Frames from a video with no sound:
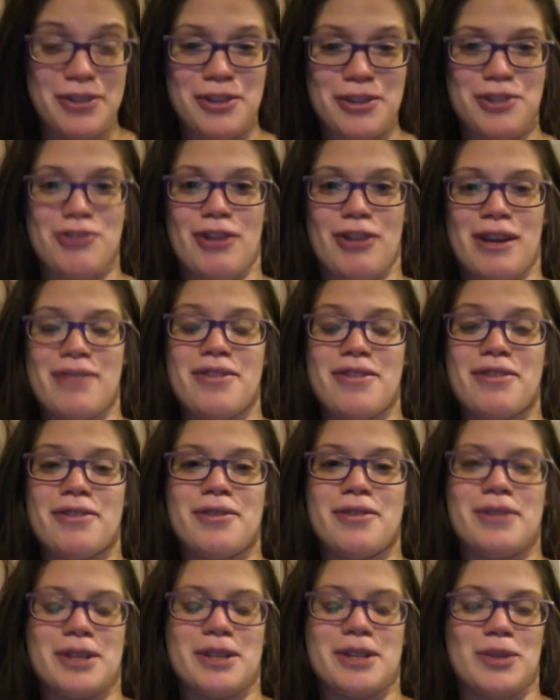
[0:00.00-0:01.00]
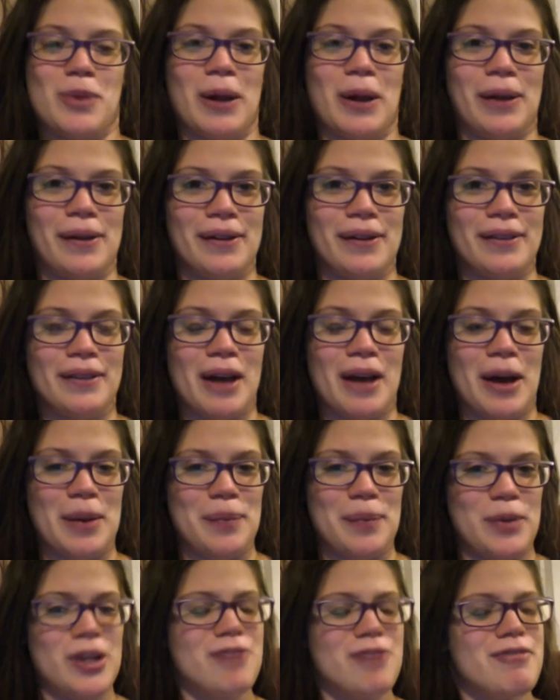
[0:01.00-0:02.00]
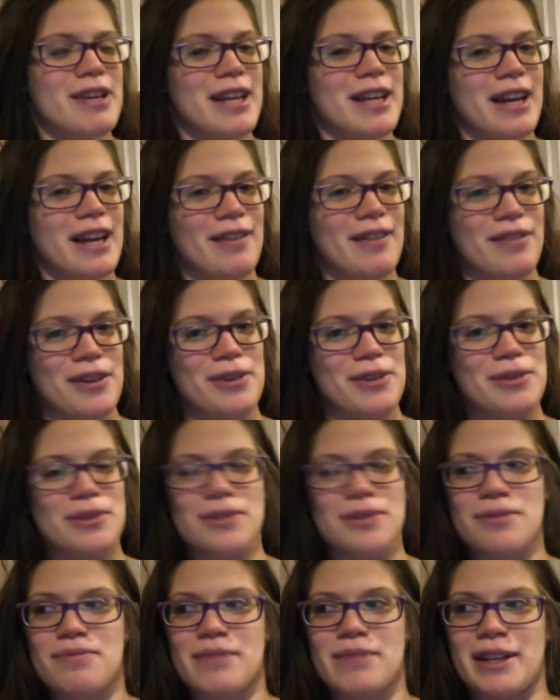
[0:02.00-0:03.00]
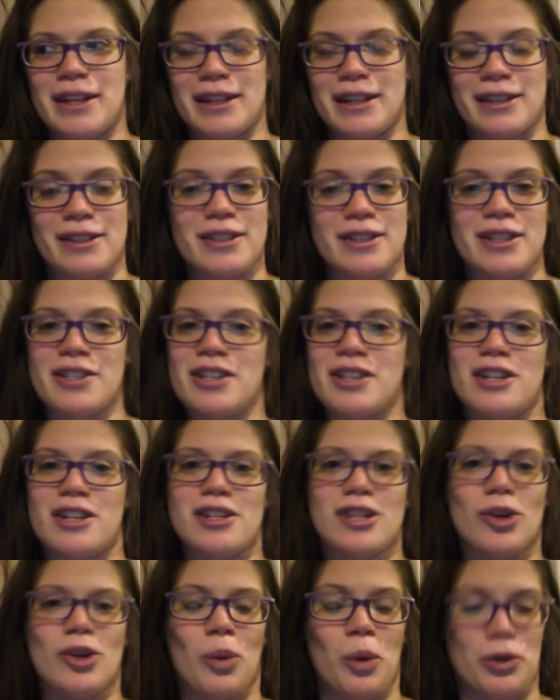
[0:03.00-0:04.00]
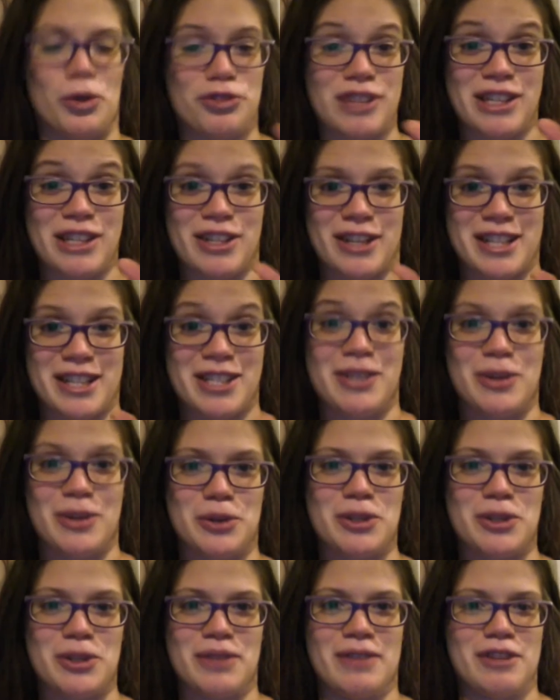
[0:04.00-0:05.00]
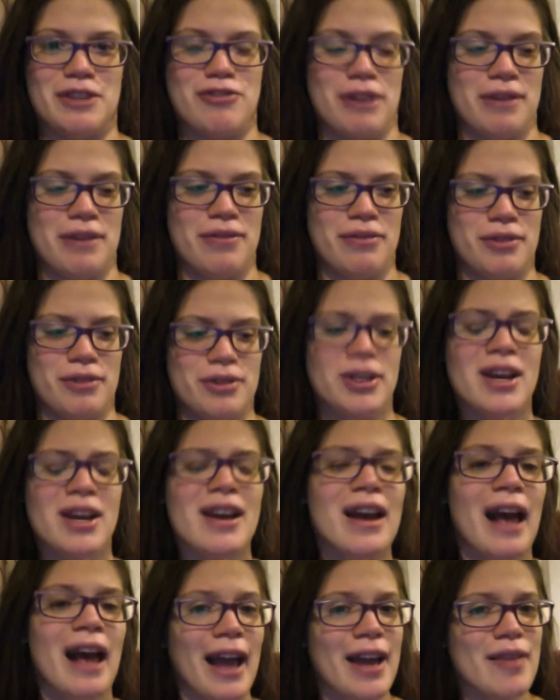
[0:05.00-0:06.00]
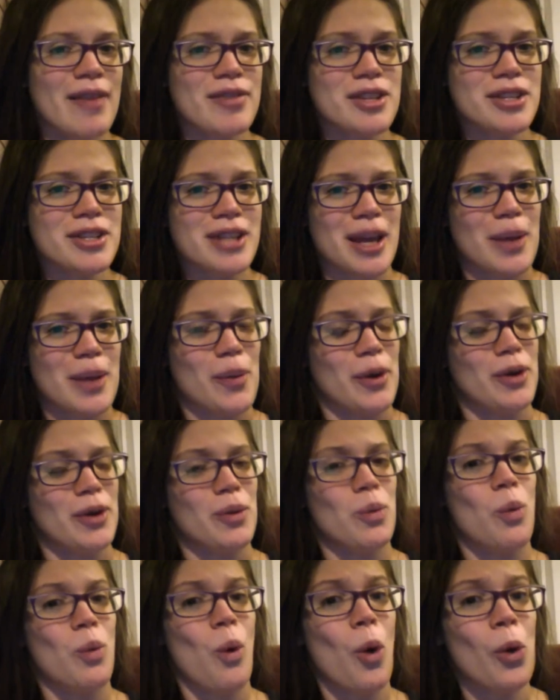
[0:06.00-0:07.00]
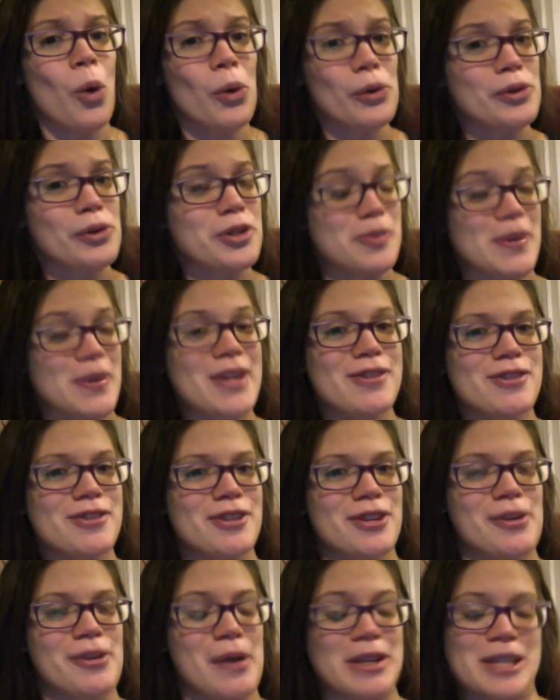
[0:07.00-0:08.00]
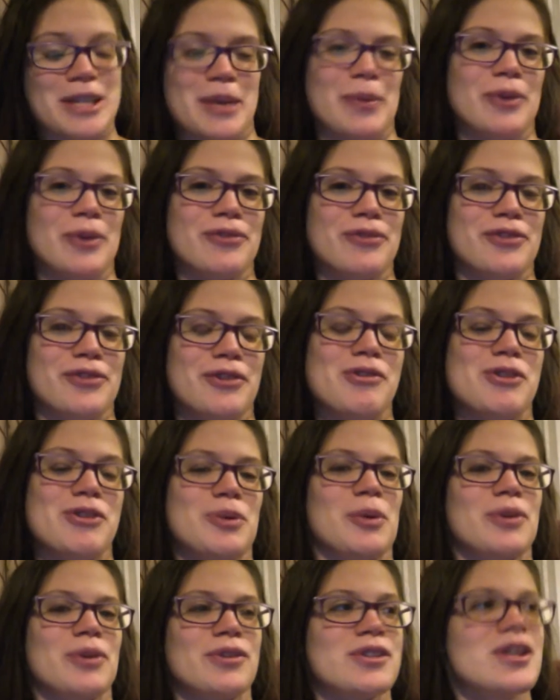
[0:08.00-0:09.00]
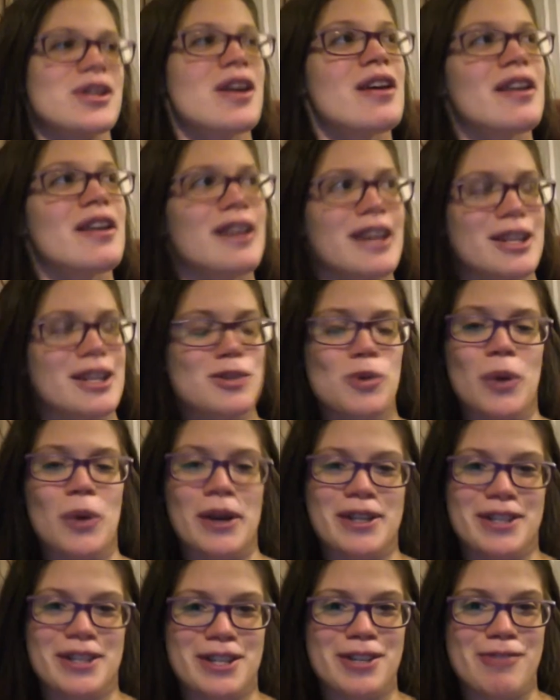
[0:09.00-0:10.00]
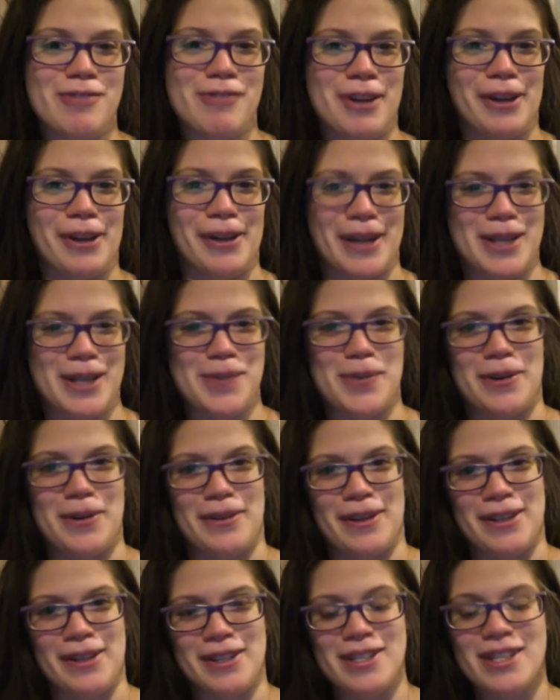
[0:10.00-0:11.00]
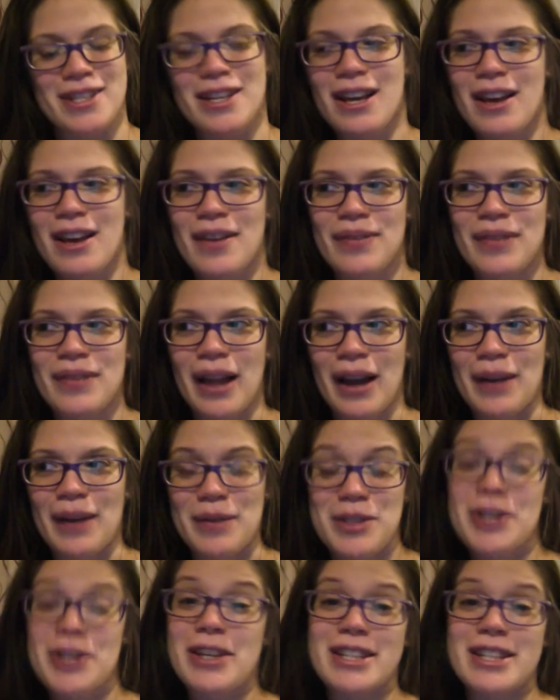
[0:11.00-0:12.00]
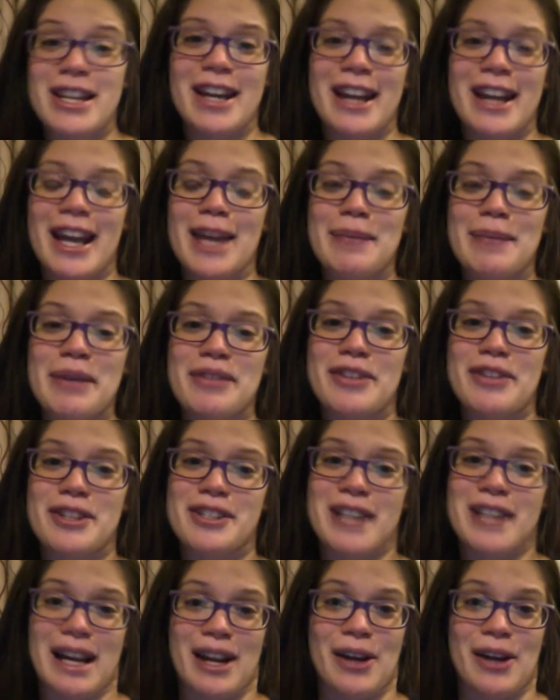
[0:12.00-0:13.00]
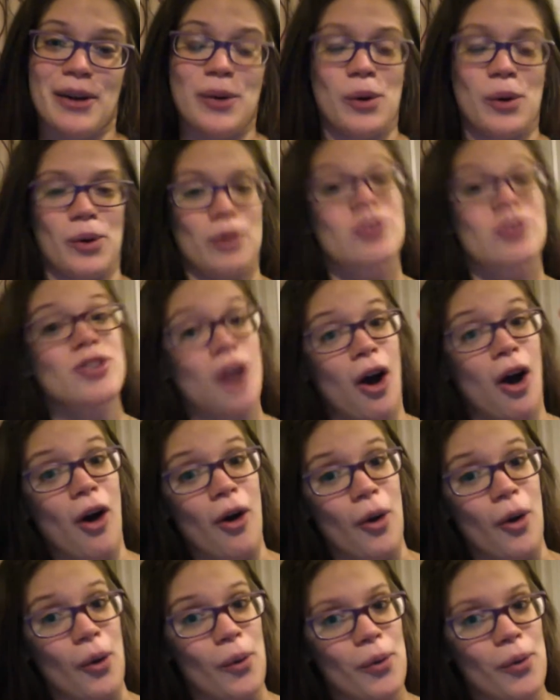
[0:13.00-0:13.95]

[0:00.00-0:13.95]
drive-thru as well. We don't really have those in England, and certainly not ones that are exclusively drive-thrus. I have to say, when a wall speaks to you asking what food you want, it's quite a surreal experience. So yes, and I had my first taco, or taco.